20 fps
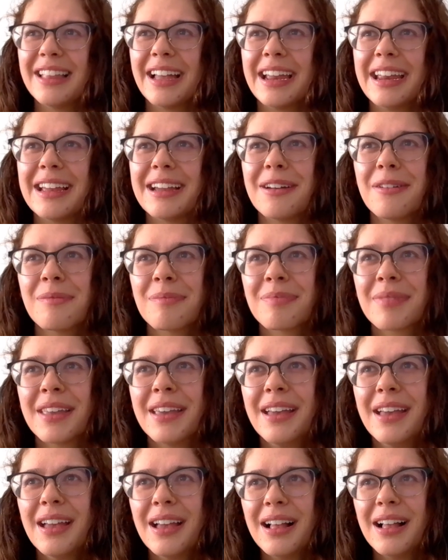Like
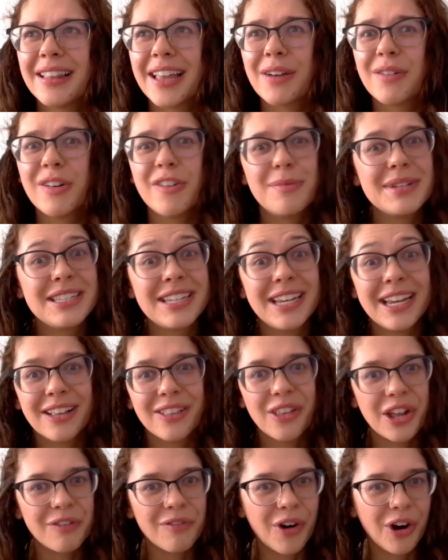we've been seeing a
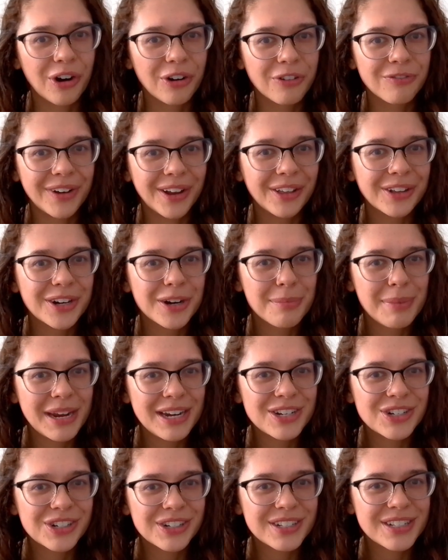lot of heart failure
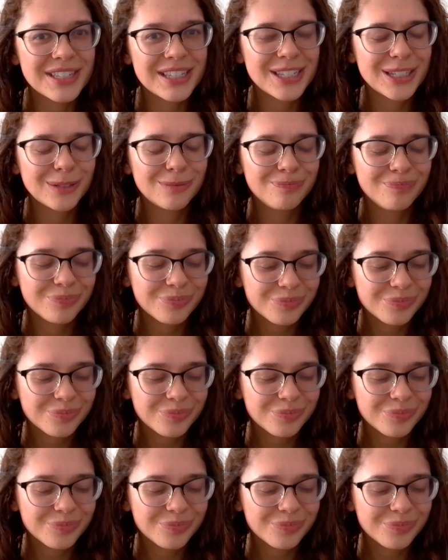patients,